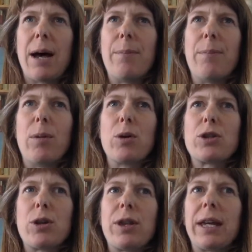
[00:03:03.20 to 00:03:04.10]
um,
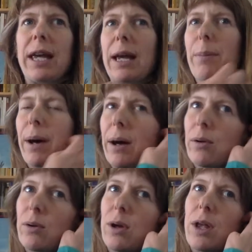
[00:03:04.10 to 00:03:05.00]
also thinking
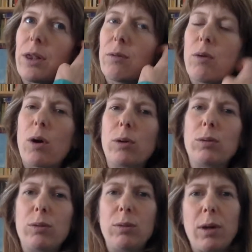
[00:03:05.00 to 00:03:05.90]
about the
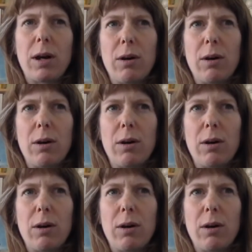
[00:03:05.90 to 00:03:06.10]
role